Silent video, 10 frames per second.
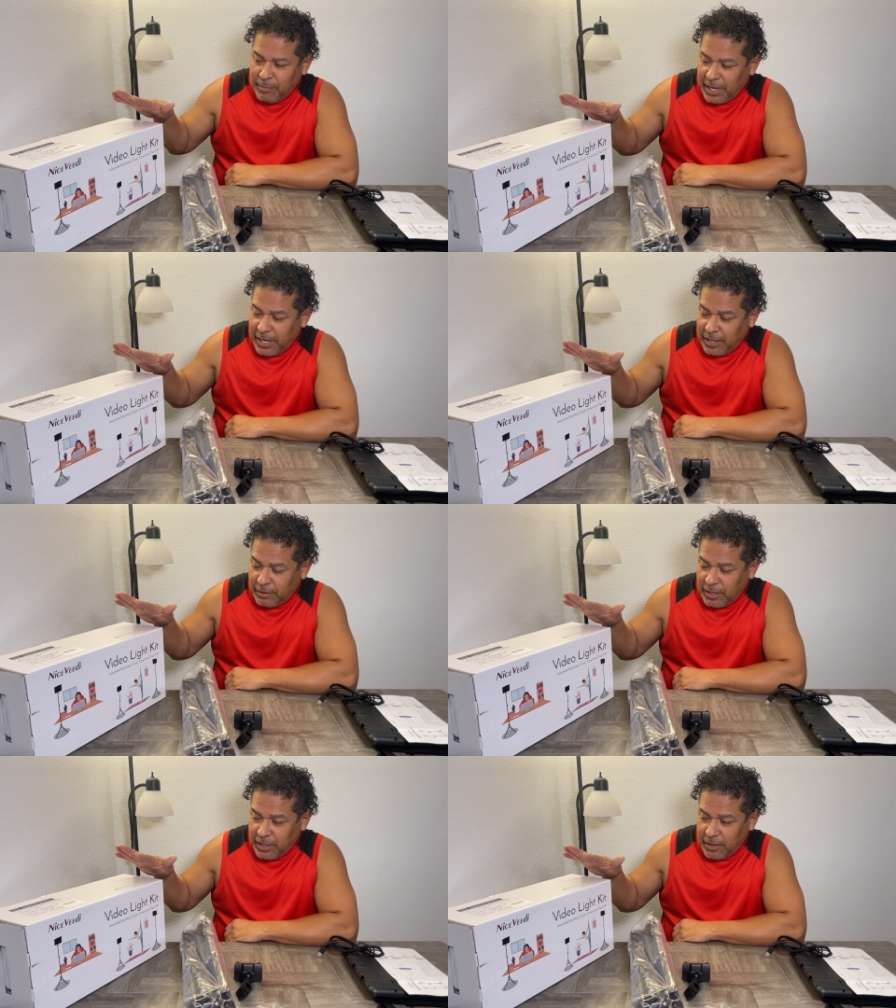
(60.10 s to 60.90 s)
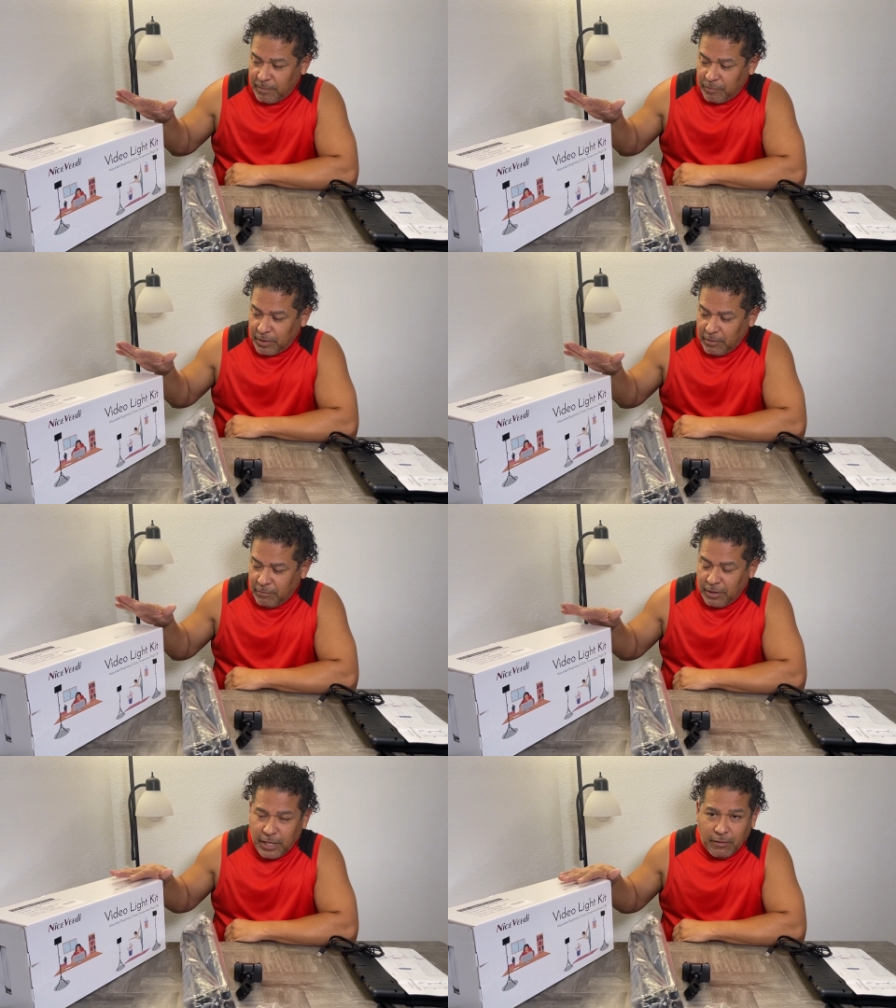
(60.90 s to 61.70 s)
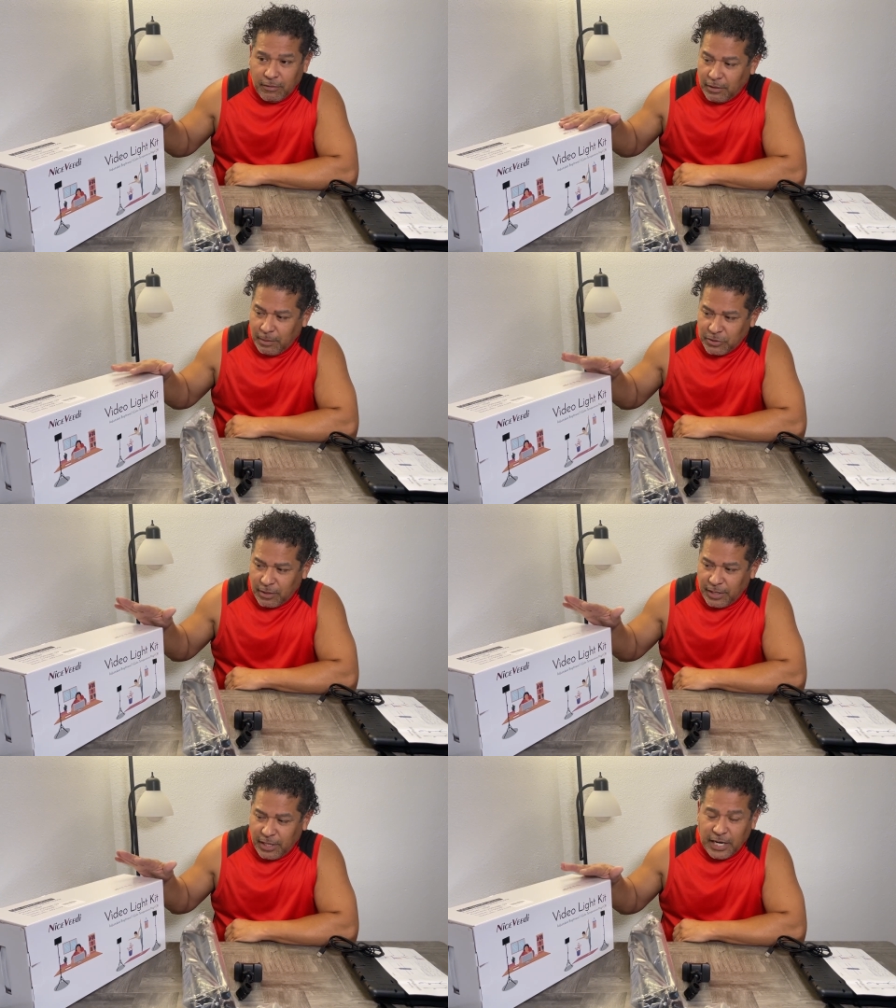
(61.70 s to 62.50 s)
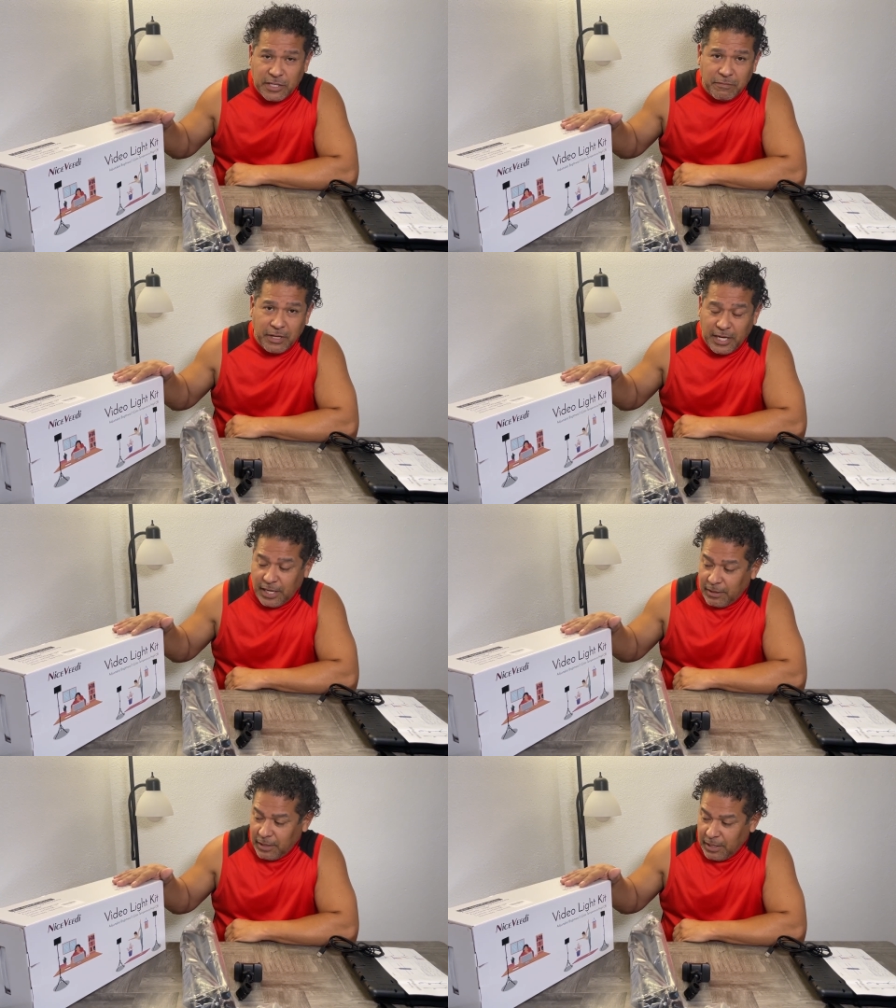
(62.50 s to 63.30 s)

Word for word: by NiceVeedi.